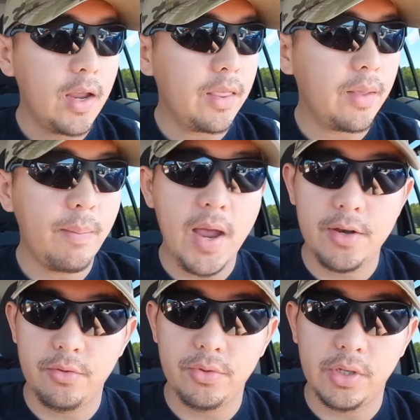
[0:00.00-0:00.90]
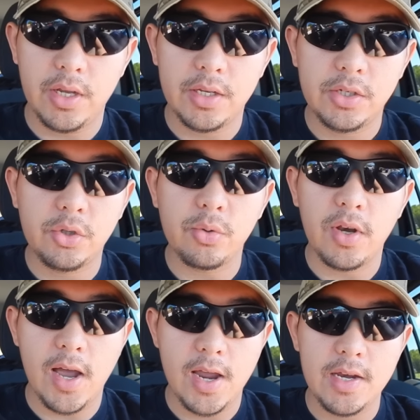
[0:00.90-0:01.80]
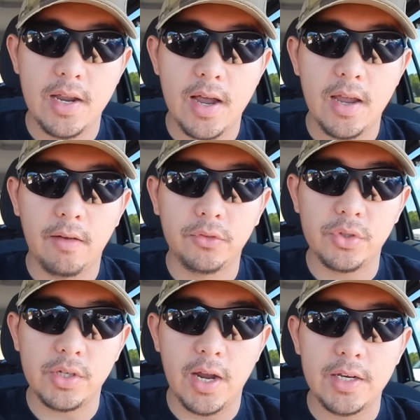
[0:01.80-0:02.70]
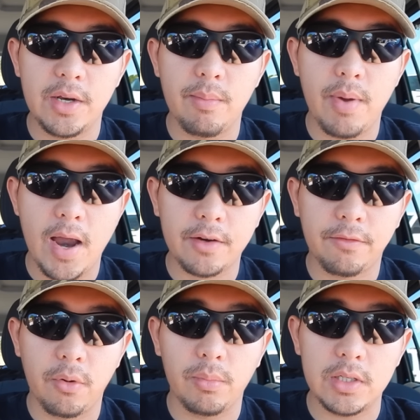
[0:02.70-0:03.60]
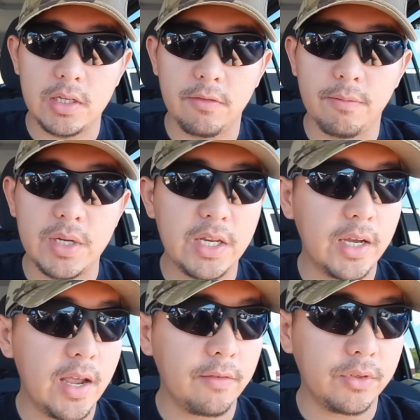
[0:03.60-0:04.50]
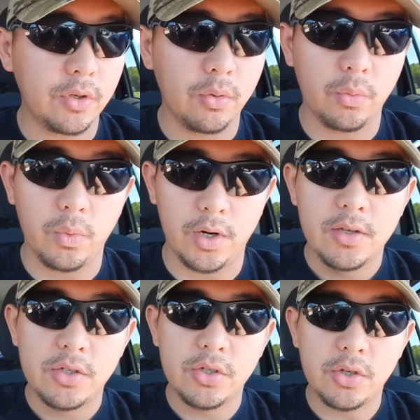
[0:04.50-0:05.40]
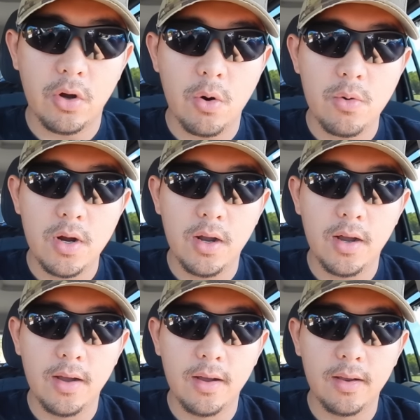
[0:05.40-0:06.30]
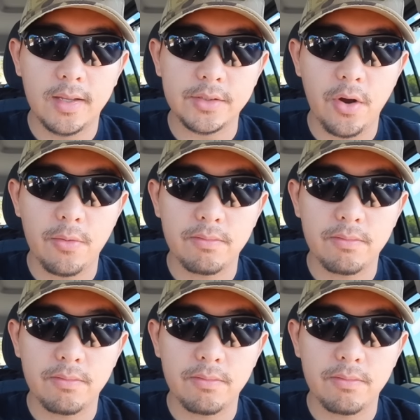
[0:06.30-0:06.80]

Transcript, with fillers: And the bad news is tonight I have to sign in back from leave, meaning I have to go to work. So let's go.